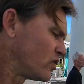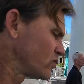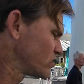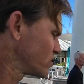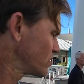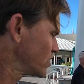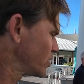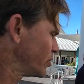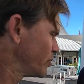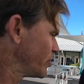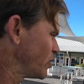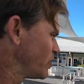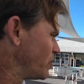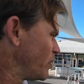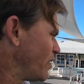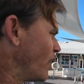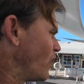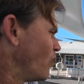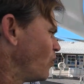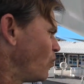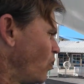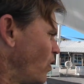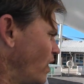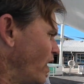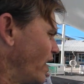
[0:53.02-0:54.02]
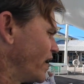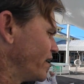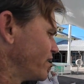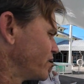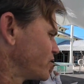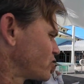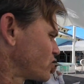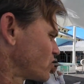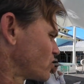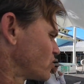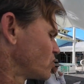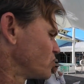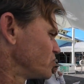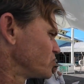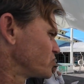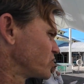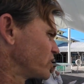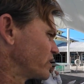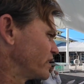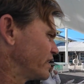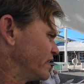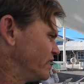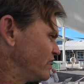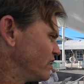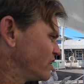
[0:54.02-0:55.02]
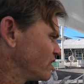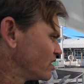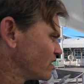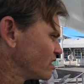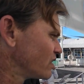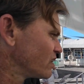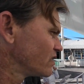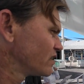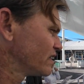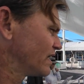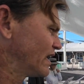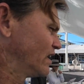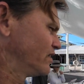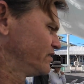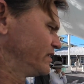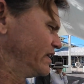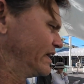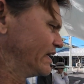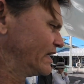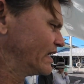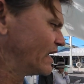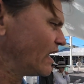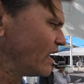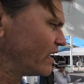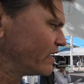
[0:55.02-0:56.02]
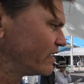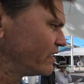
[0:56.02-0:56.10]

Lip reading: us a little bit about why the turtles are here, how they got